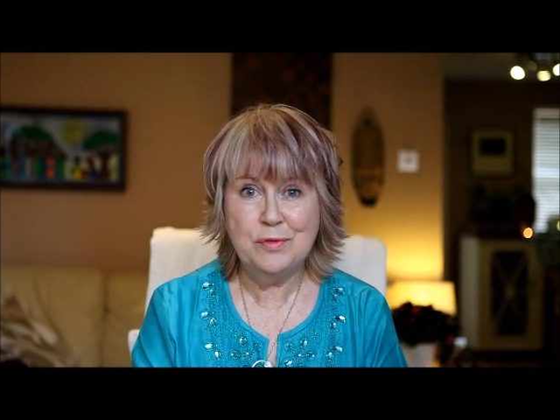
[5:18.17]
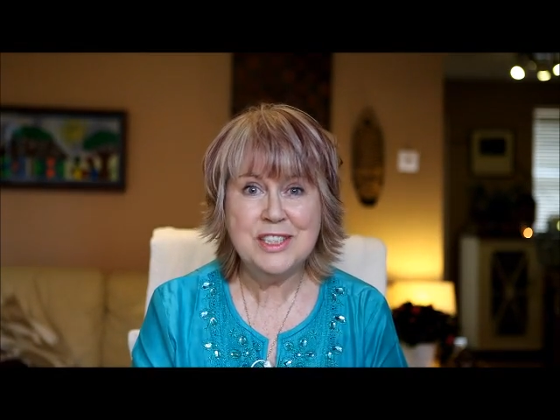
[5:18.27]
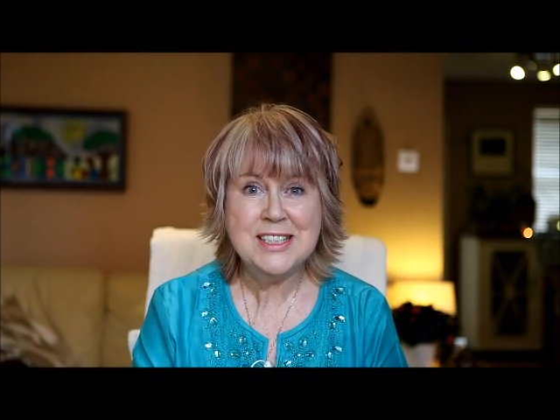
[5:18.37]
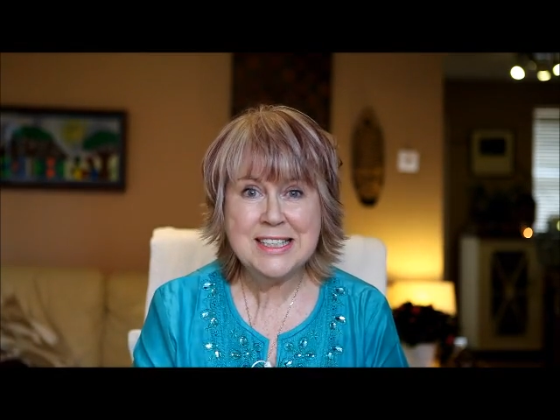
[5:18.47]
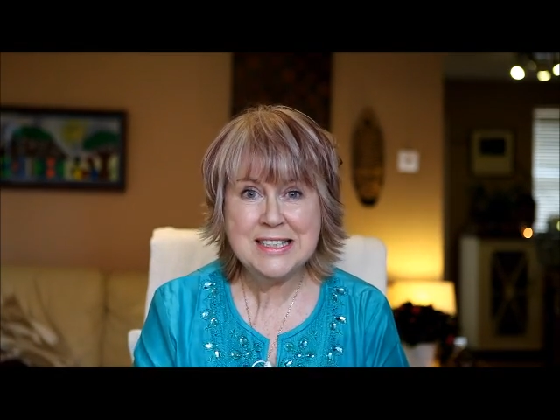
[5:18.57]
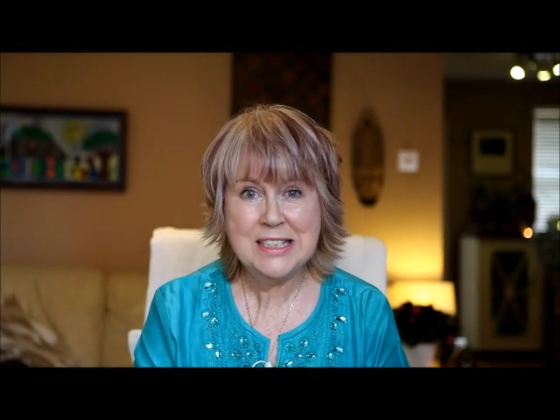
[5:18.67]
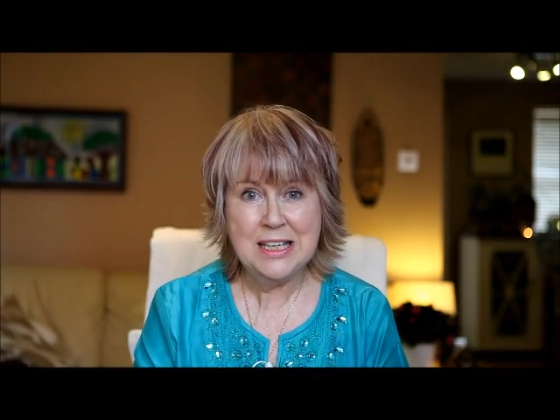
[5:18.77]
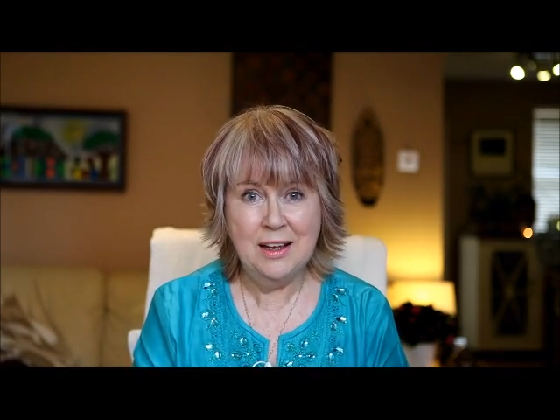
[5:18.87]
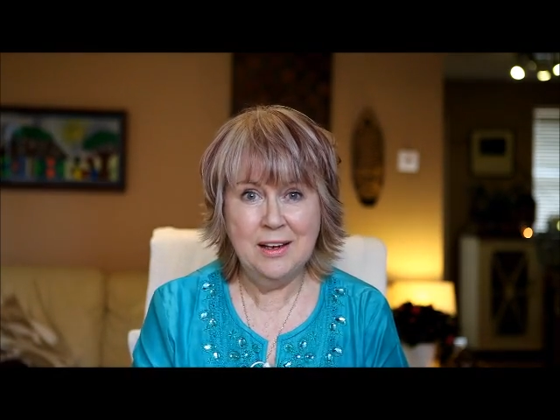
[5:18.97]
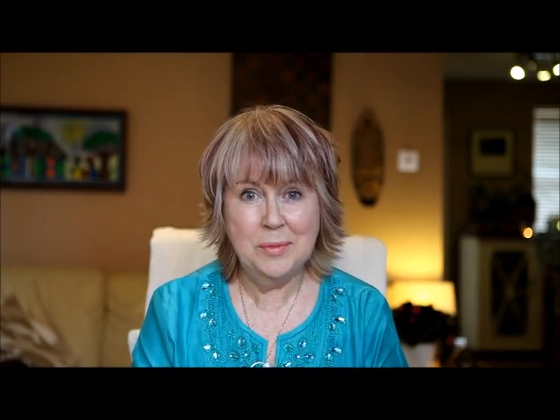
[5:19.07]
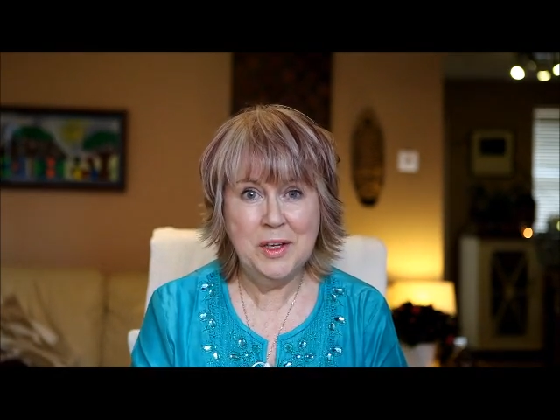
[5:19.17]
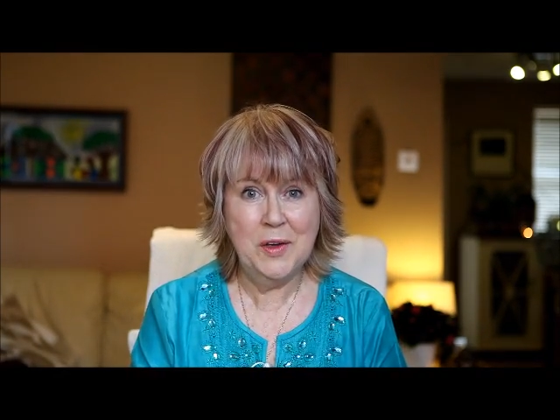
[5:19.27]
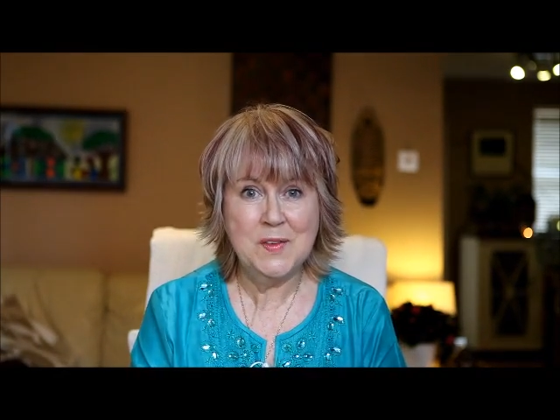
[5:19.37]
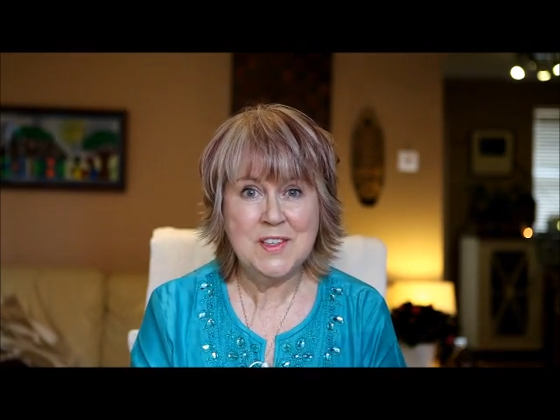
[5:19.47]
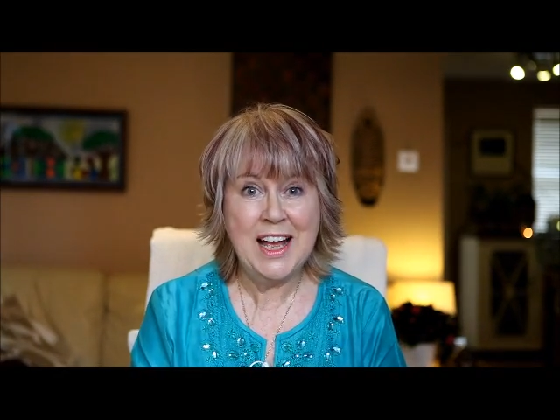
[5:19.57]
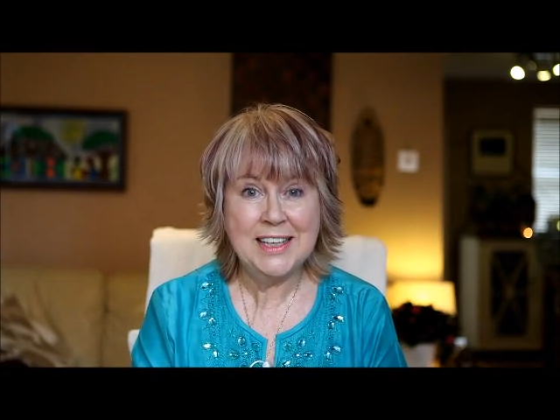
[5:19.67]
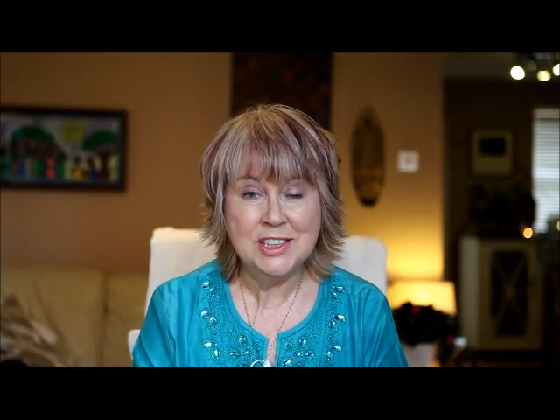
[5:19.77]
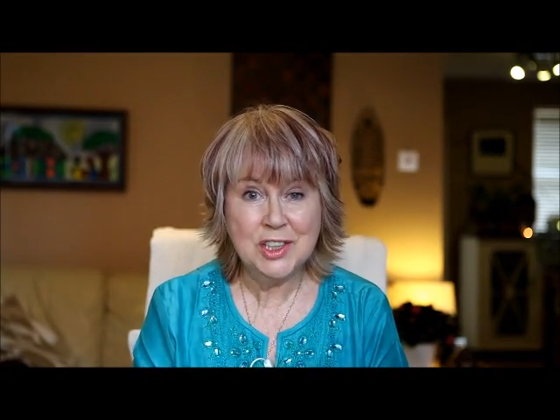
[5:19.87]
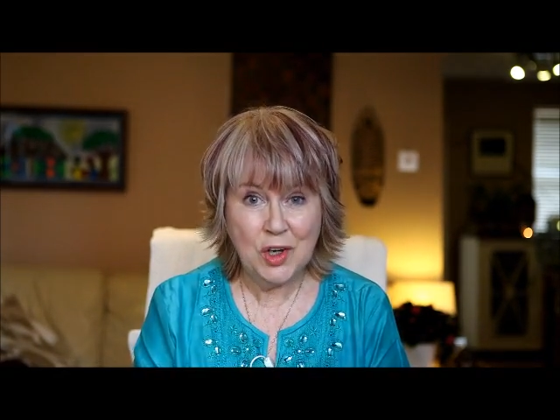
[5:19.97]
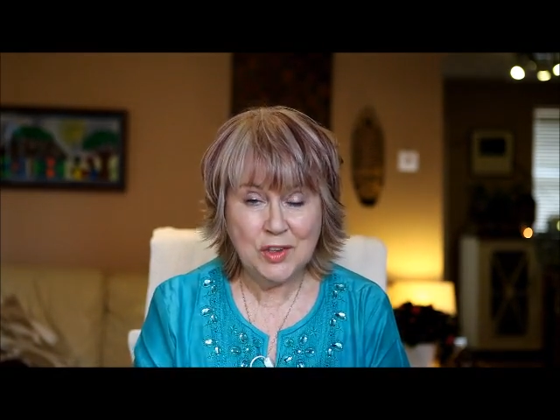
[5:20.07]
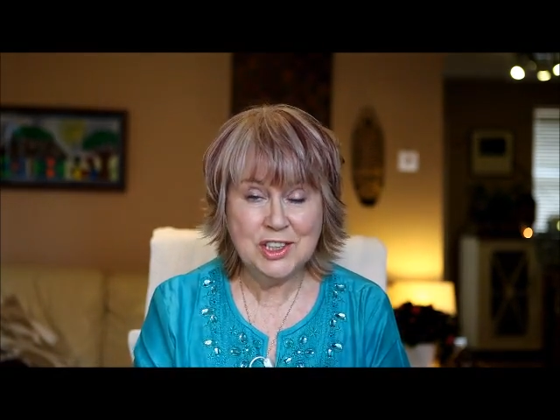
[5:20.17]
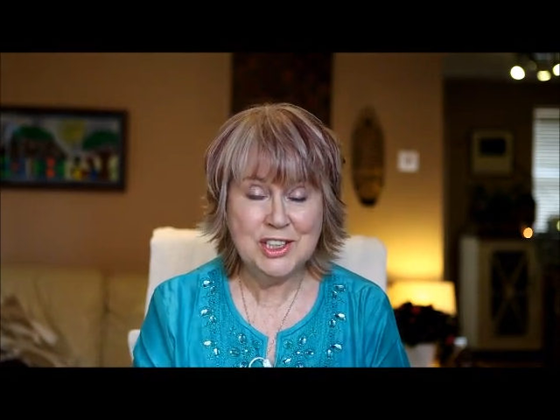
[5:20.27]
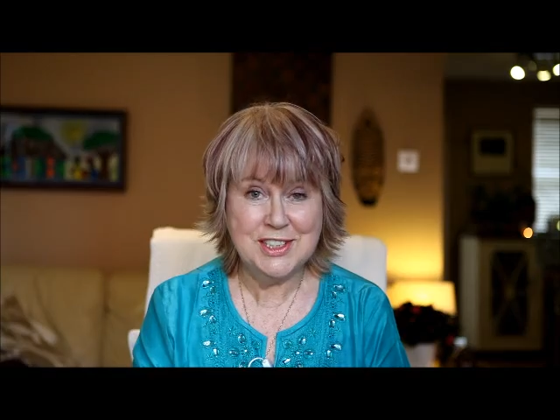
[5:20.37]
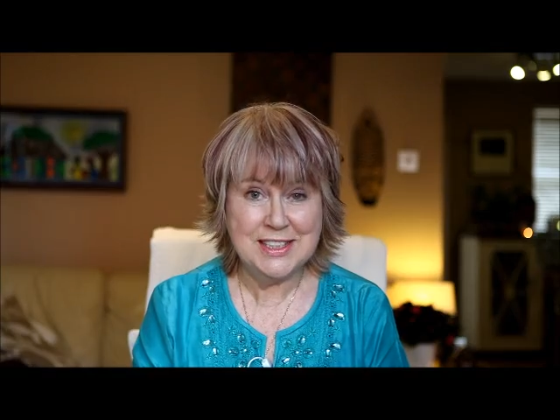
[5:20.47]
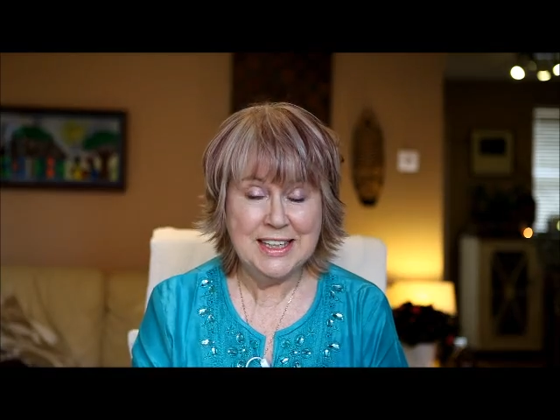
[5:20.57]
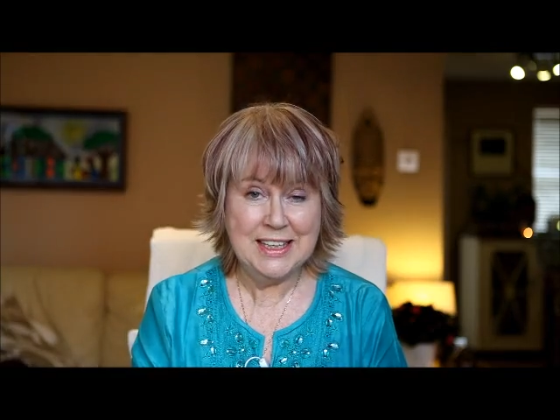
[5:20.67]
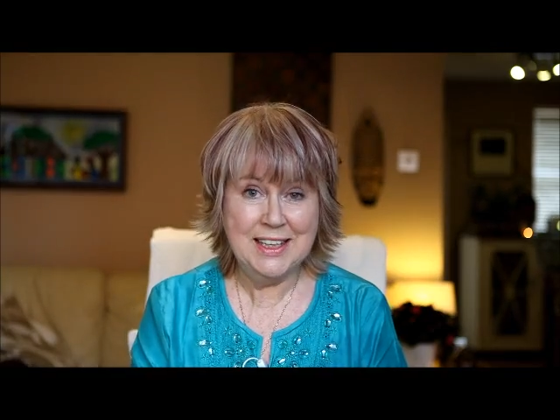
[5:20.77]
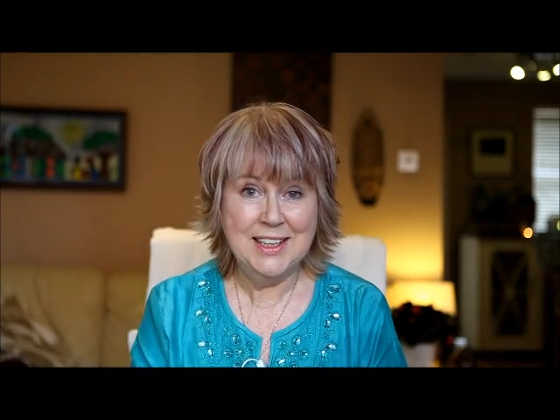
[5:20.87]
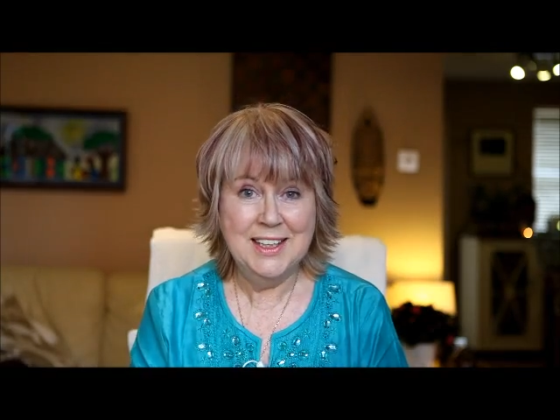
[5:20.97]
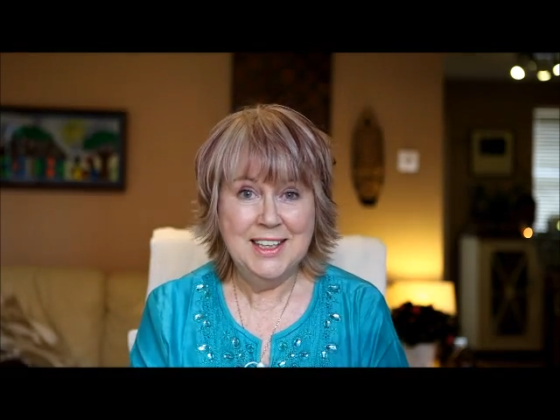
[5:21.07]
resisting it because I hadn't consciously